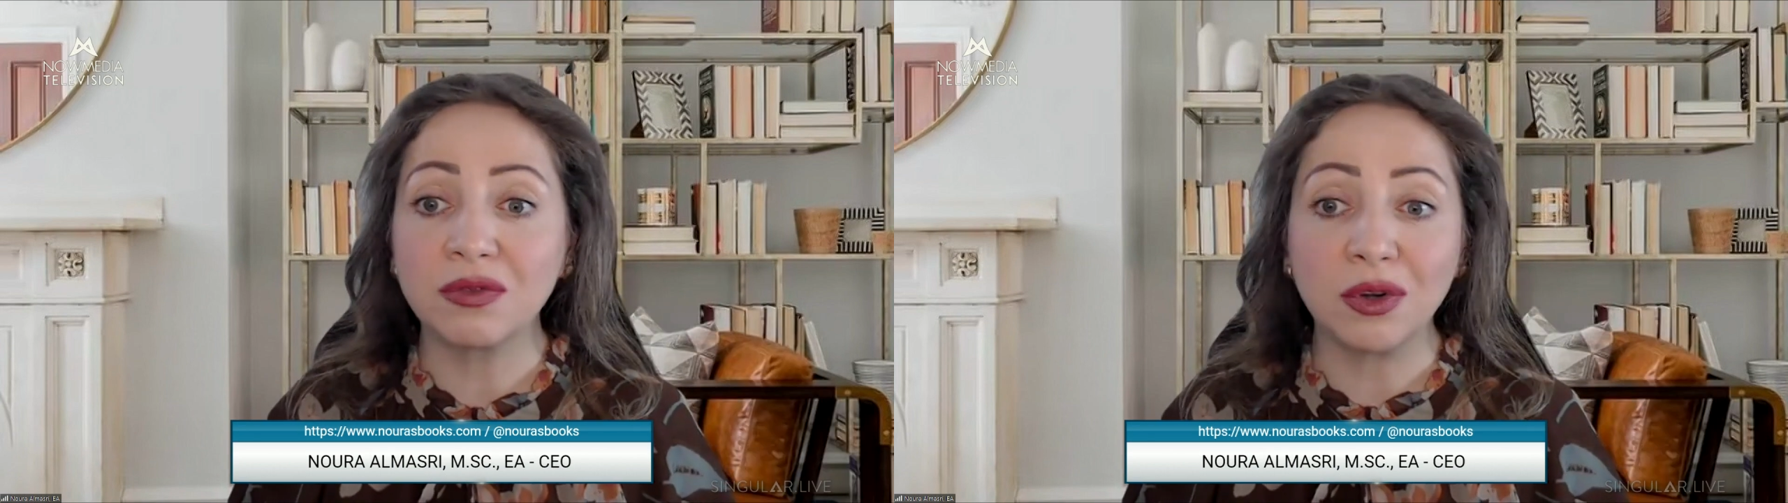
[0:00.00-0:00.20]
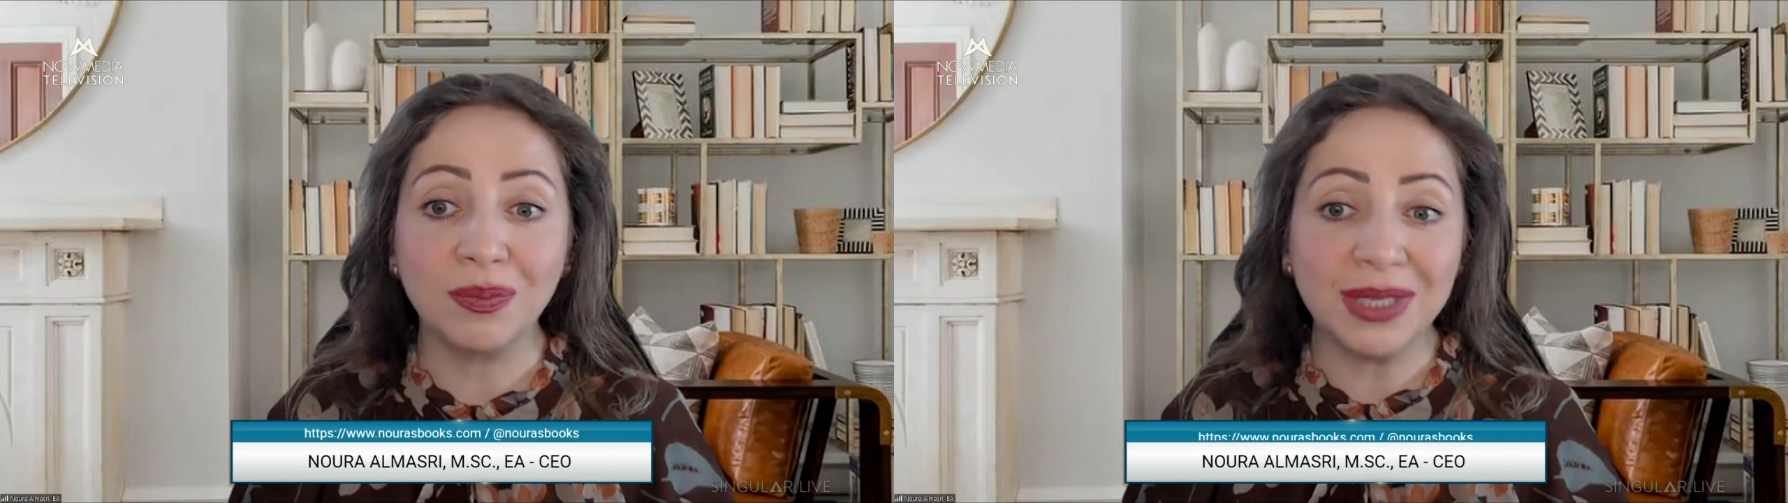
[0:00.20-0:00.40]

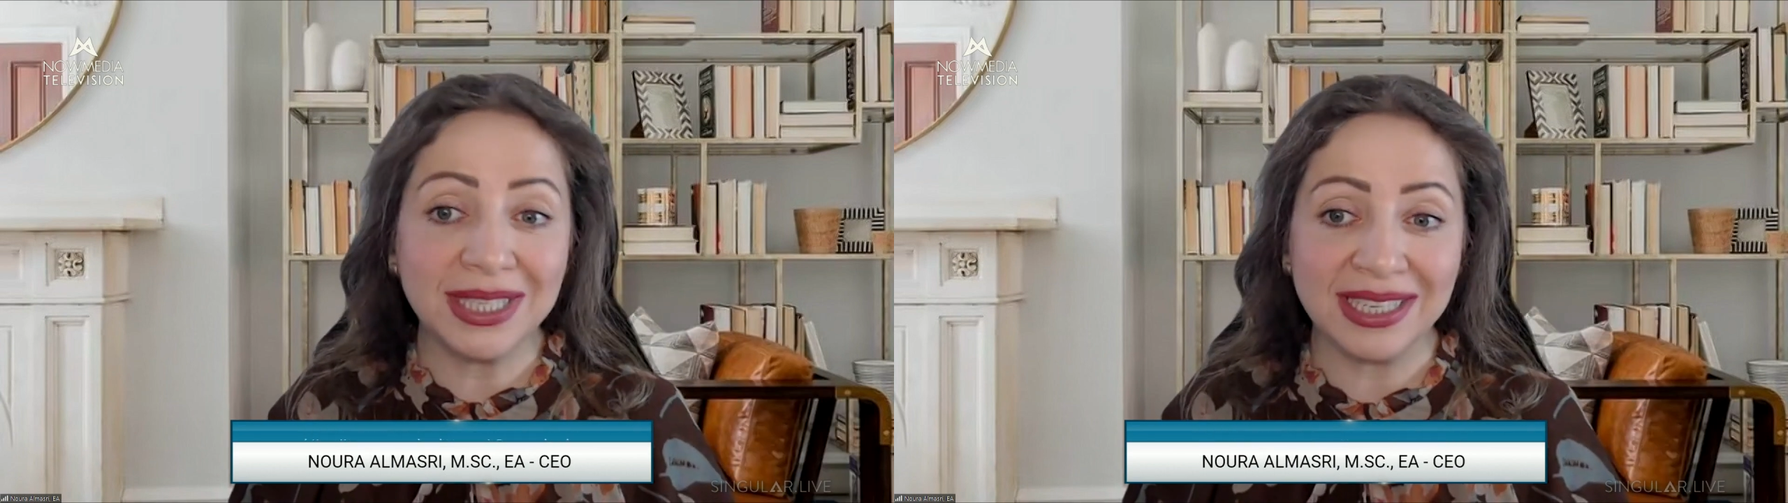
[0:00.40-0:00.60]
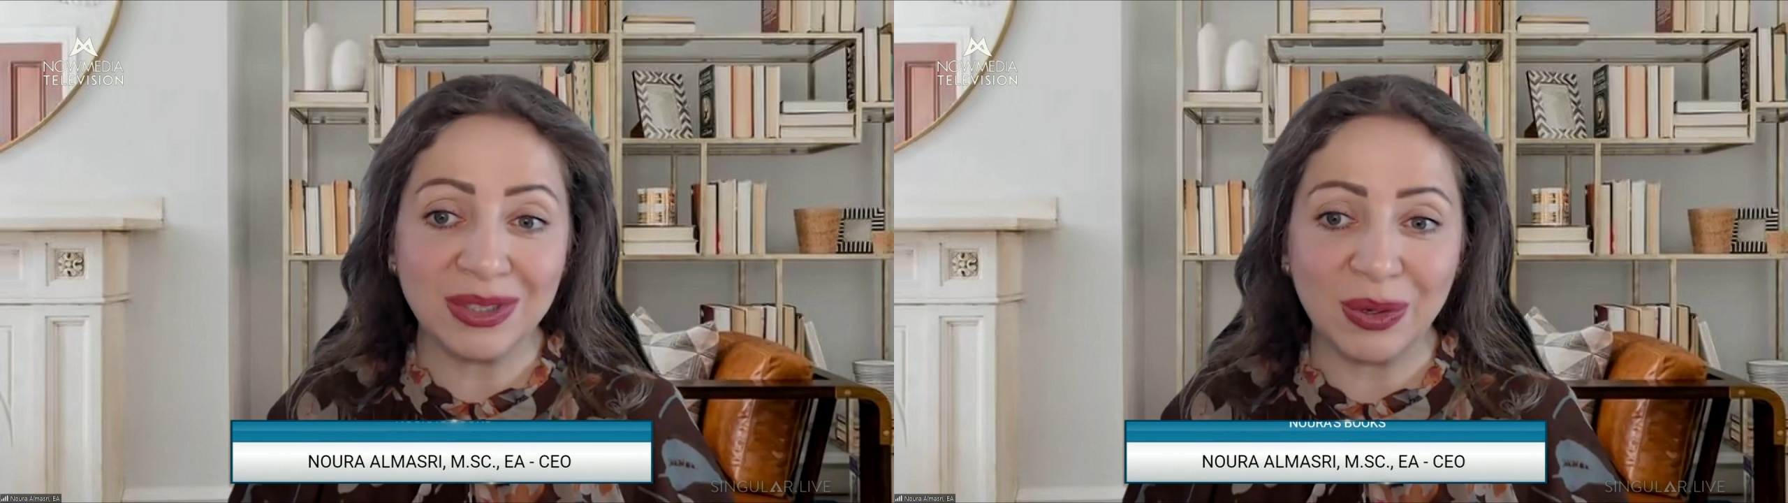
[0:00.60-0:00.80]
for
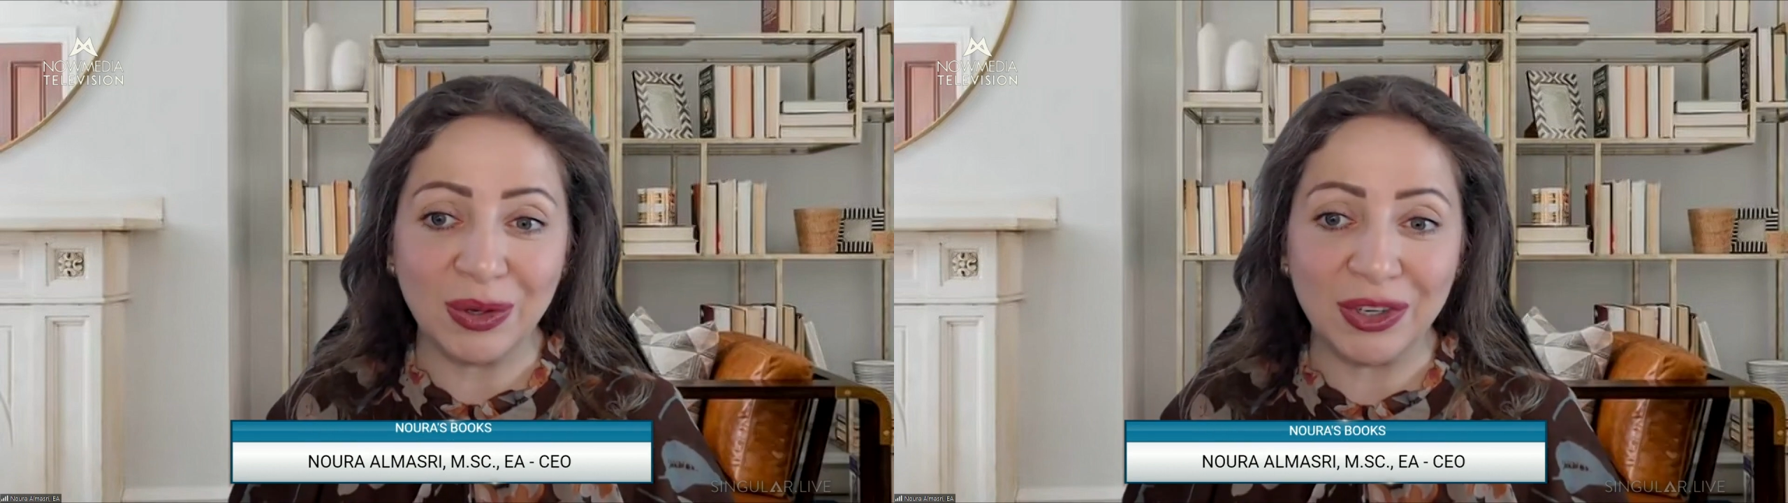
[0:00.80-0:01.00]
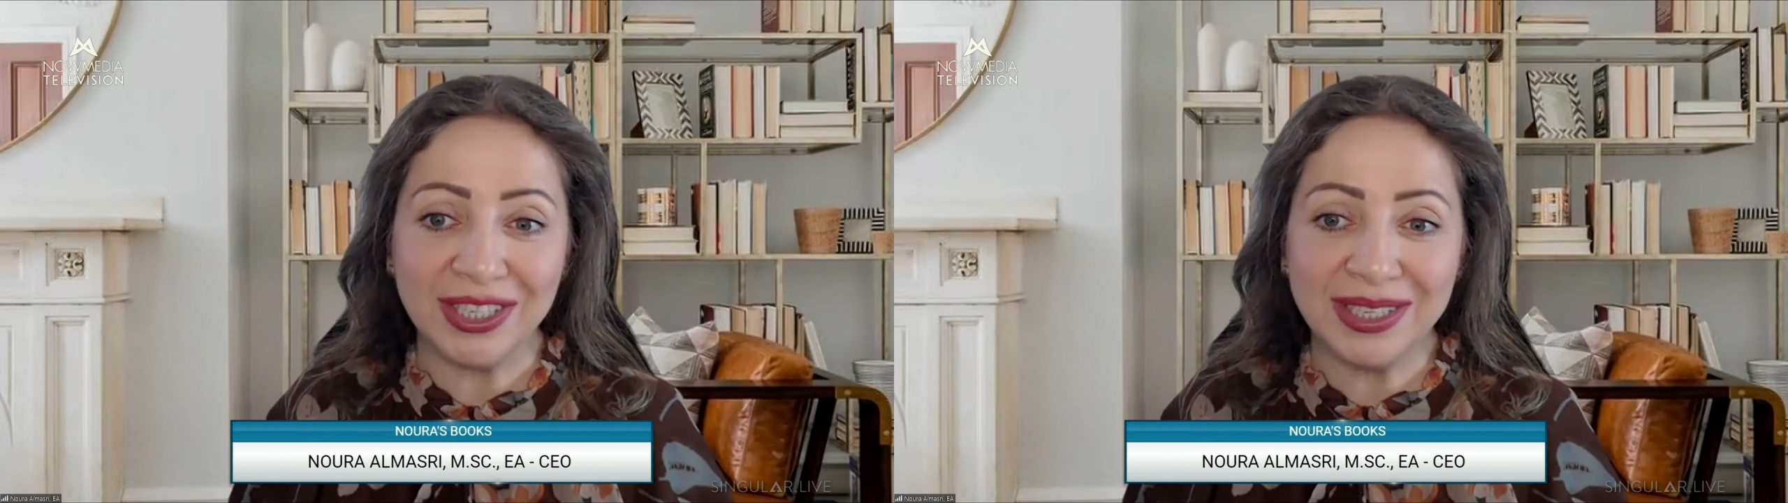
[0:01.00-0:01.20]
business
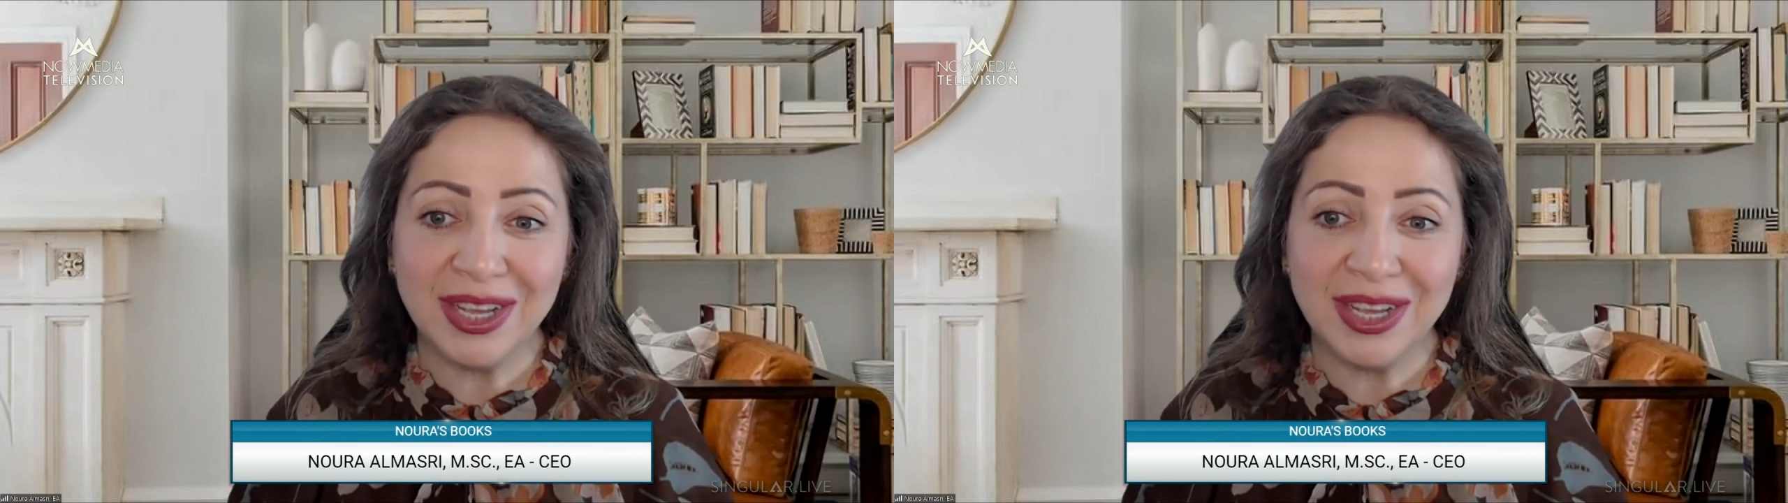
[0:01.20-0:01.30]
owners,